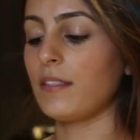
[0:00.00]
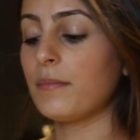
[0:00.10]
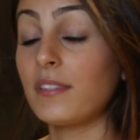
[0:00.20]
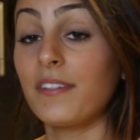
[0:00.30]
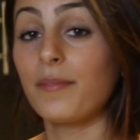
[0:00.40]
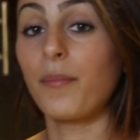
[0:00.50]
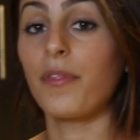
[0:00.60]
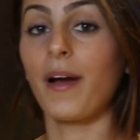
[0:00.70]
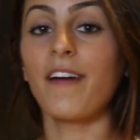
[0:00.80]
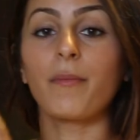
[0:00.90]
got some stuff from
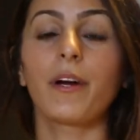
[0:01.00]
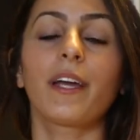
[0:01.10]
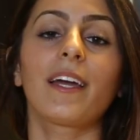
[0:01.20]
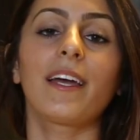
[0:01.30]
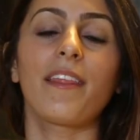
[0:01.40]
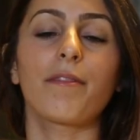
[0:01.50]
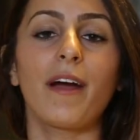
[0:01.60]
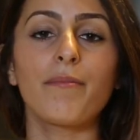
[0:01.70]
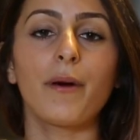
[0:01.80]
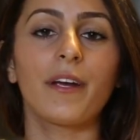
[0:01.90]
Thrive Market, and
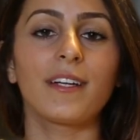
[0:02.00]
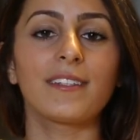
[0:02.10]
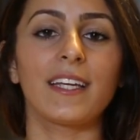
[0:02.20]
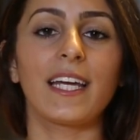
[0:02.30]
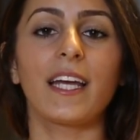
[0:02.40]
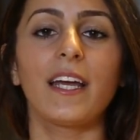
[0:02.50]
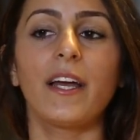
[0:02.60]
Thrive Market is like